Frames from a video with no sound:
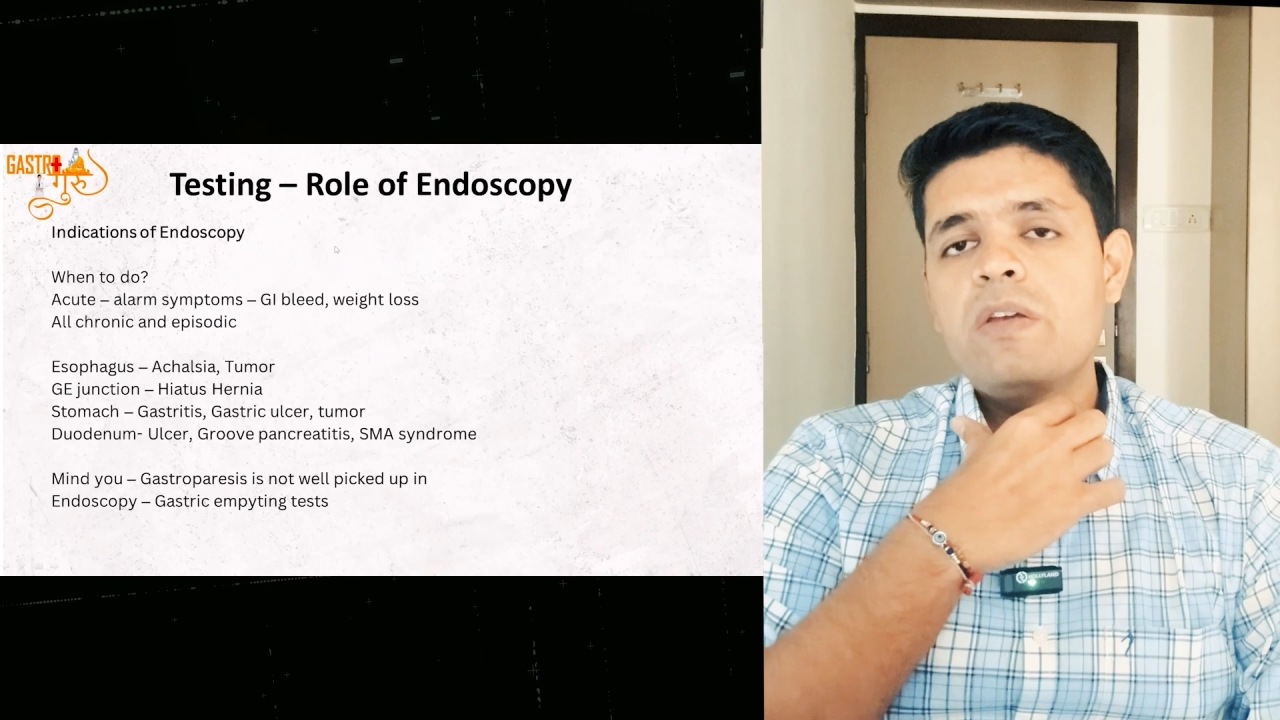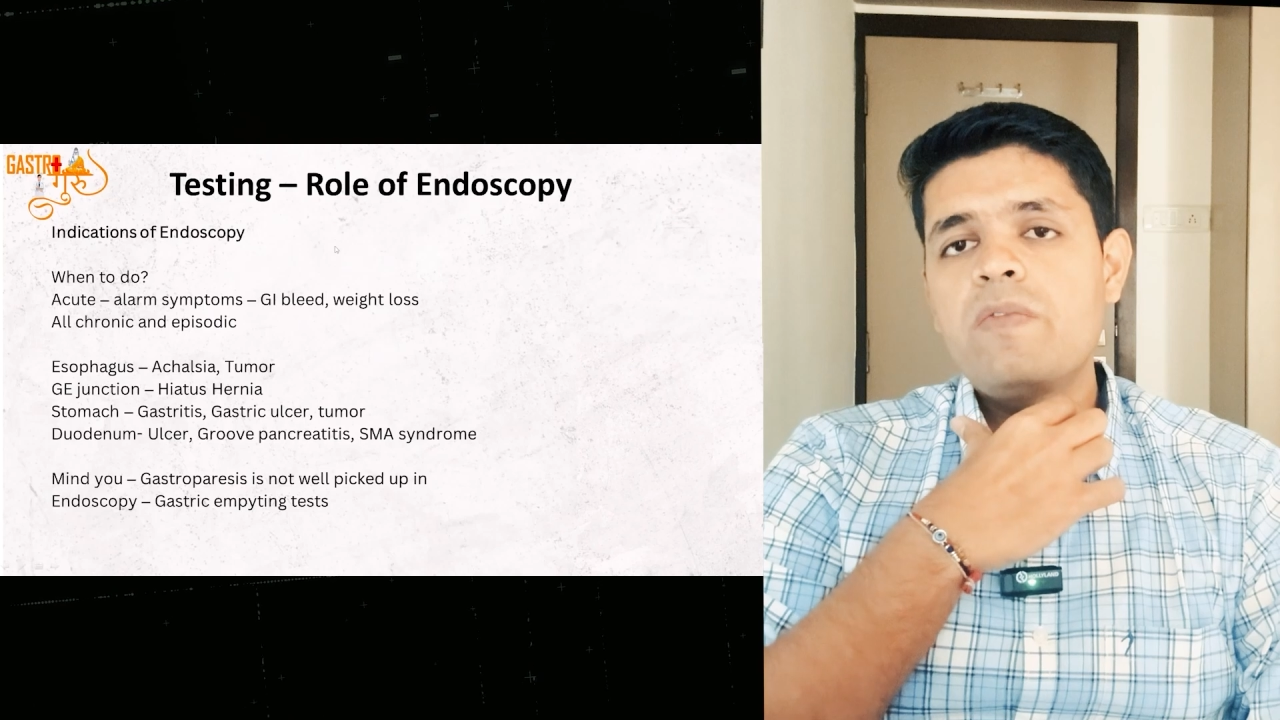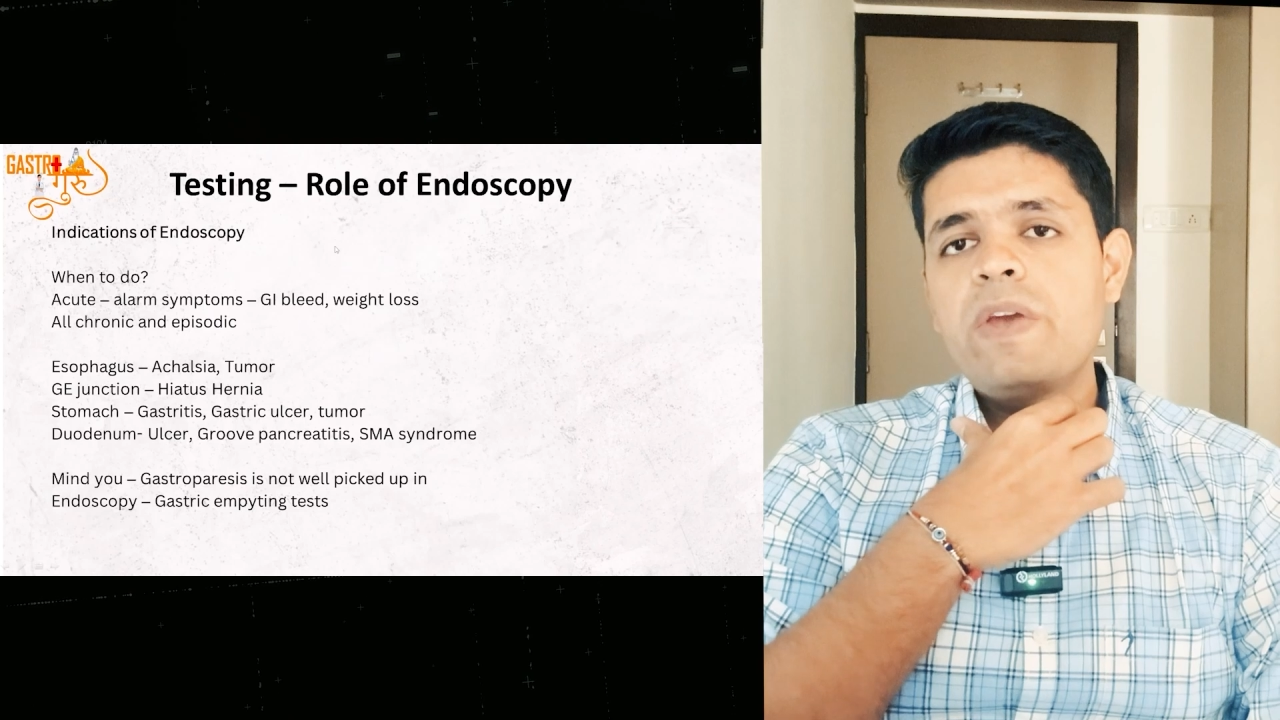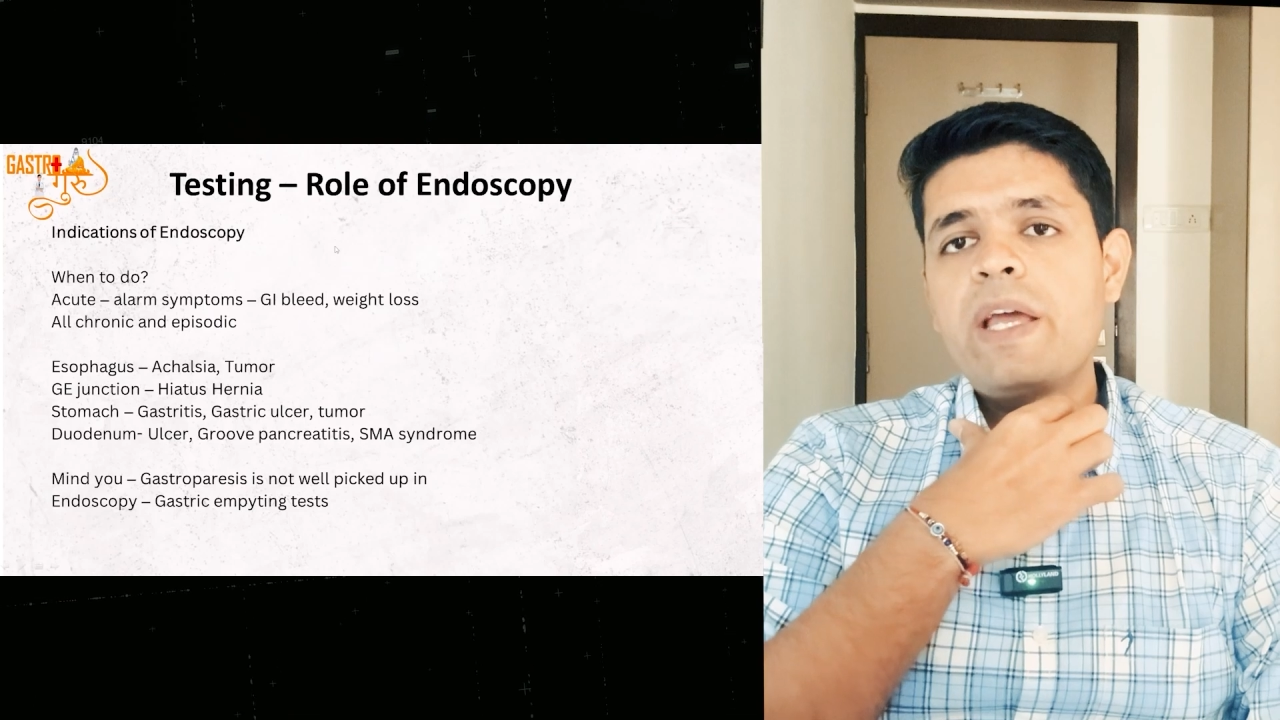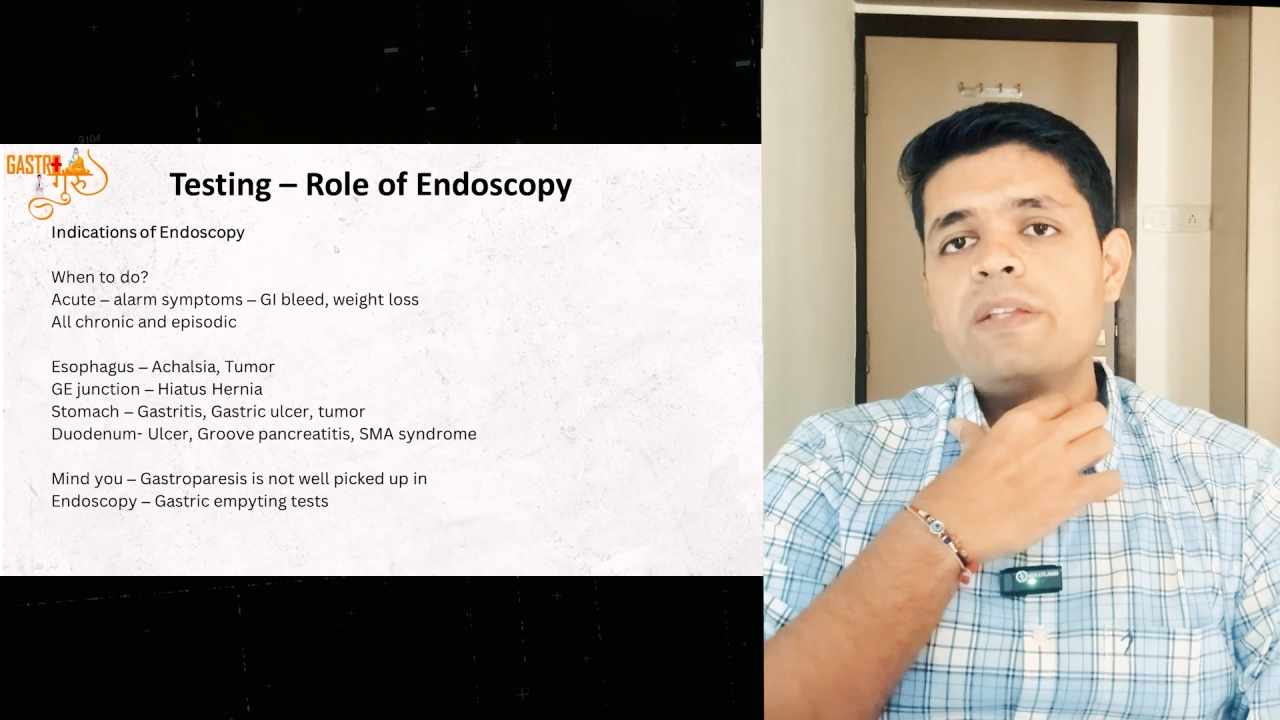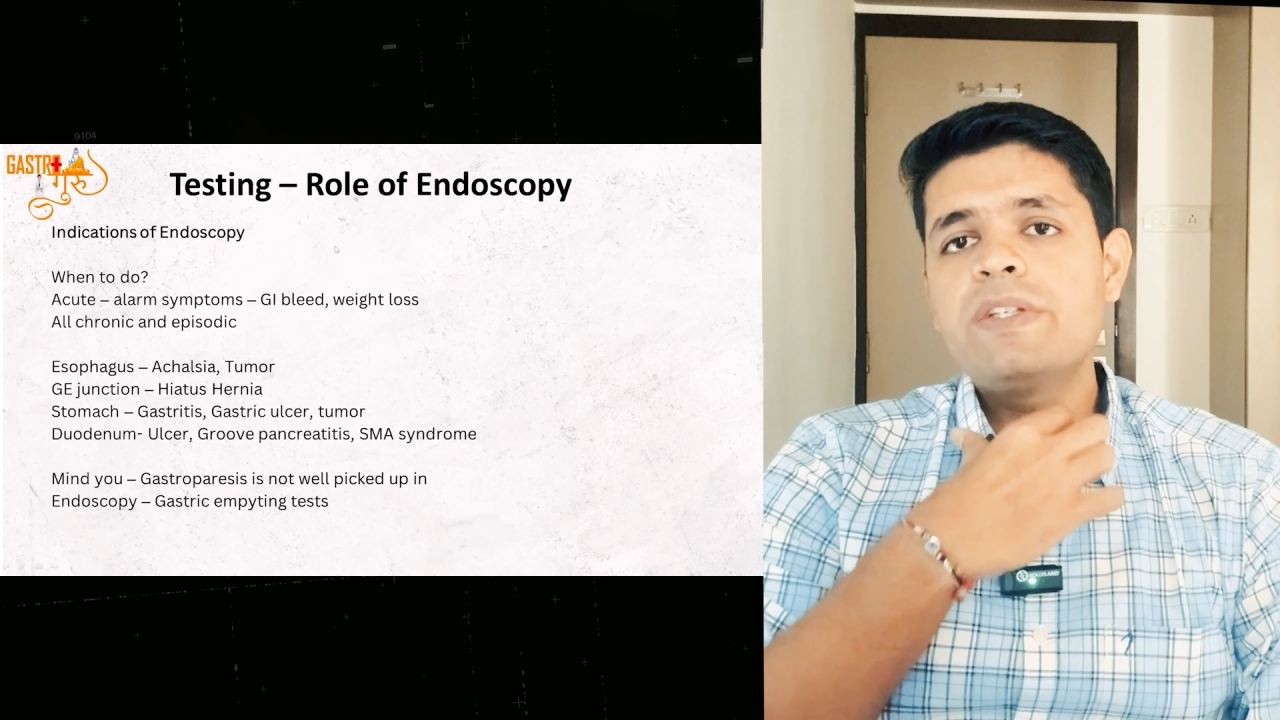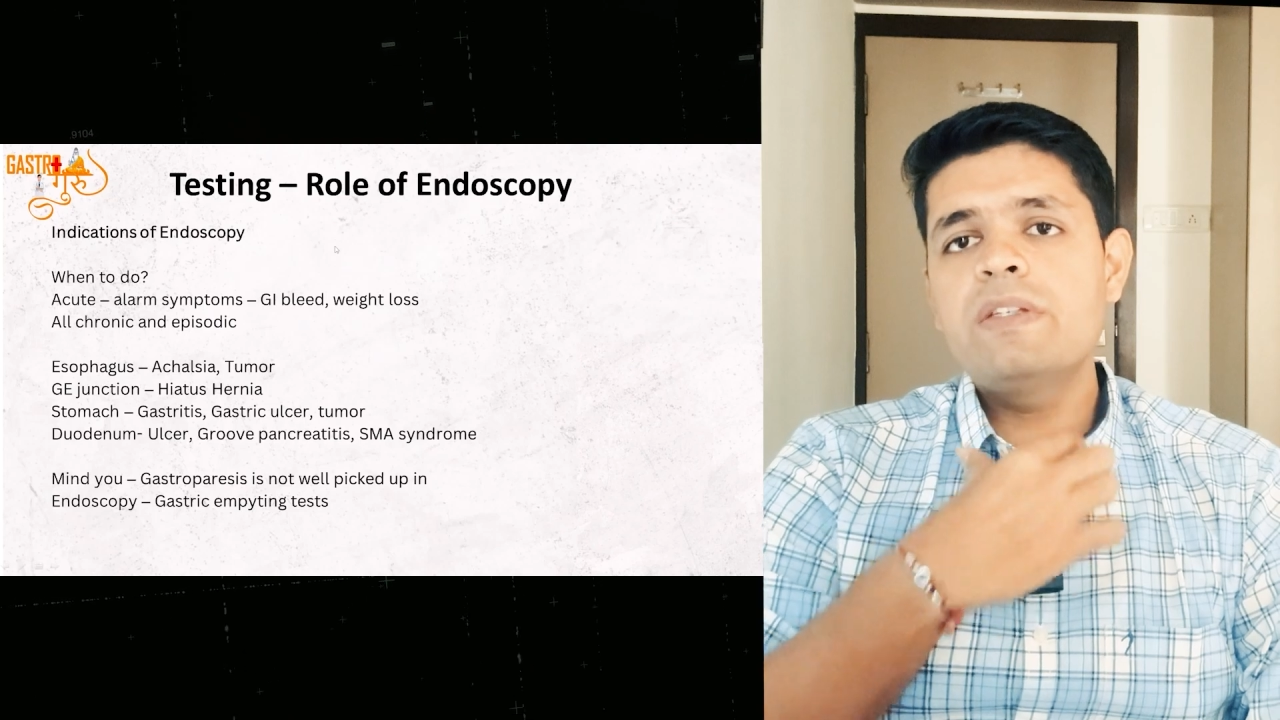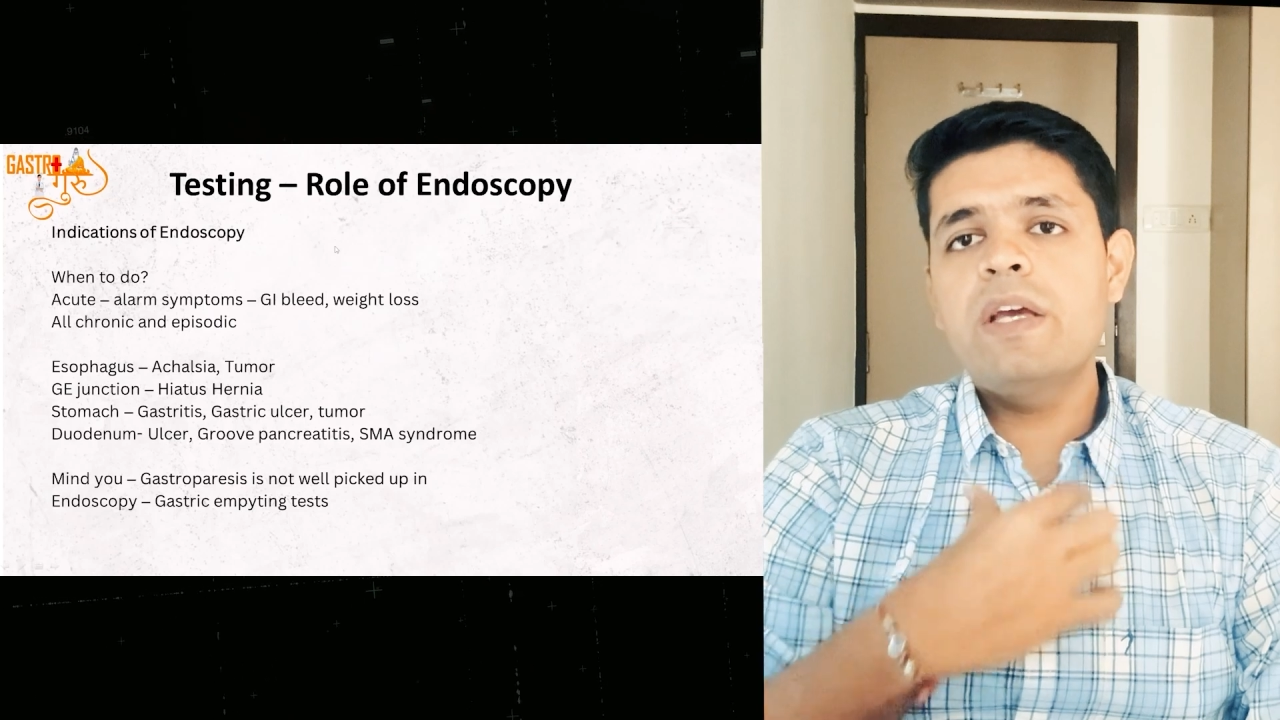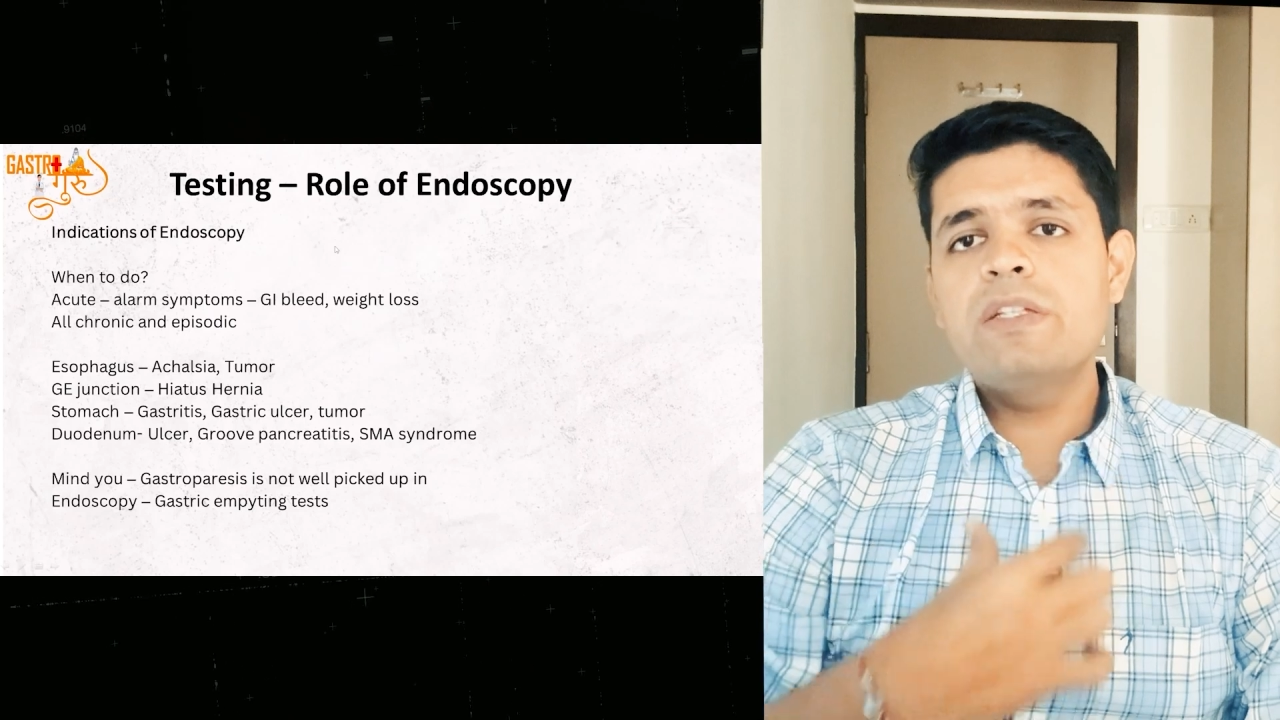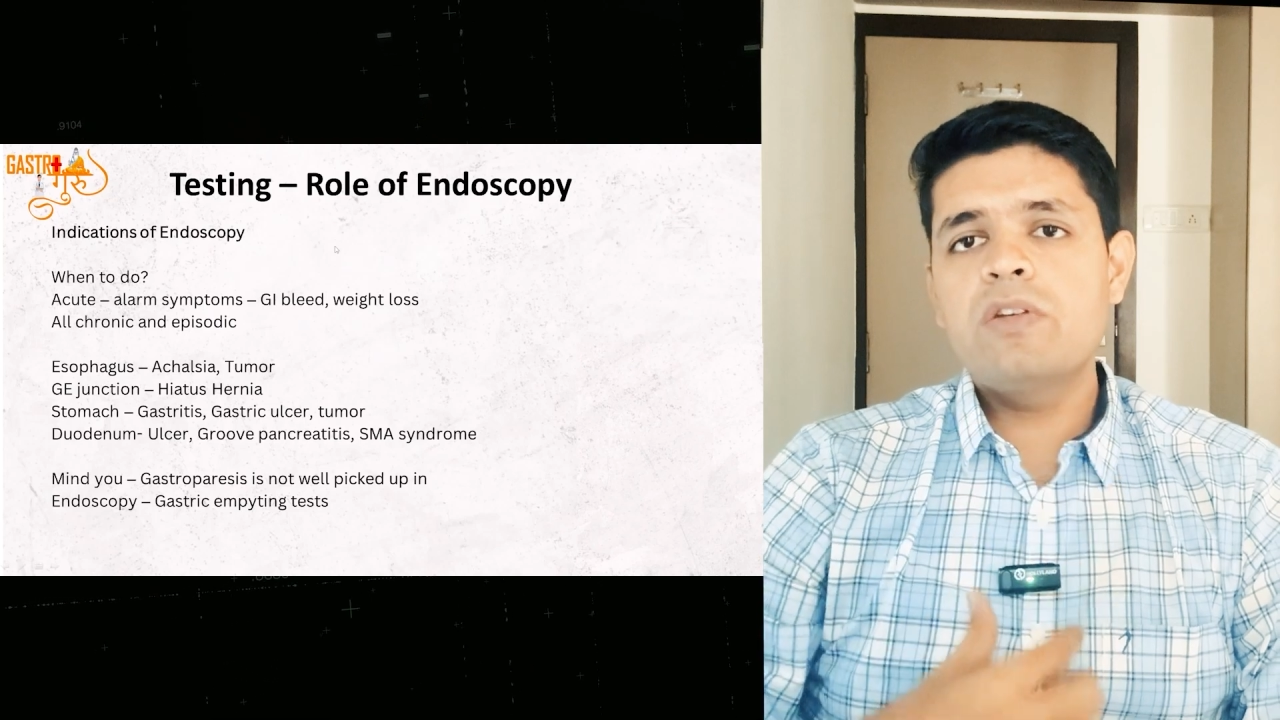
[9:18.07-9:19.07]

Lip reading: we can see the